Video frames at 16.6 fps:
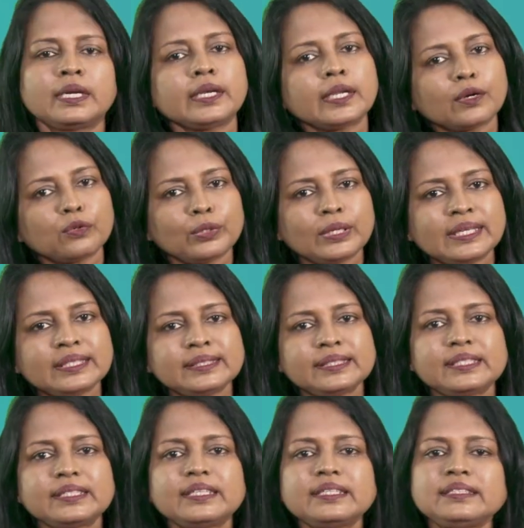Now
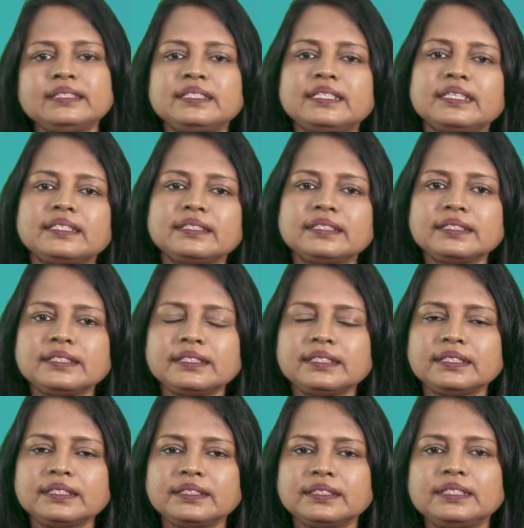let's write
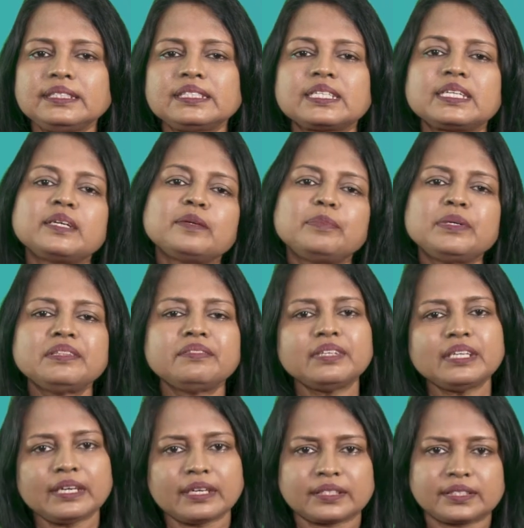sentences describing
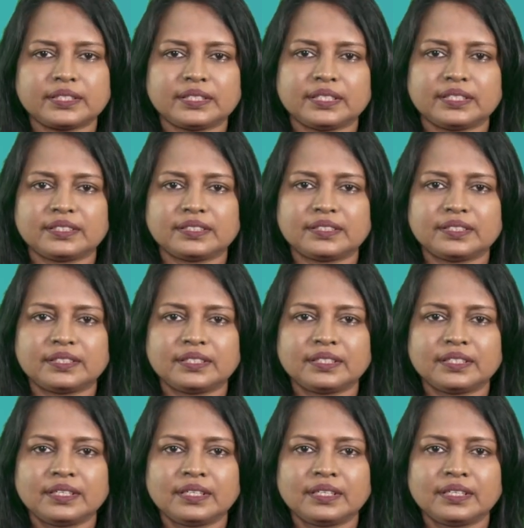the actions.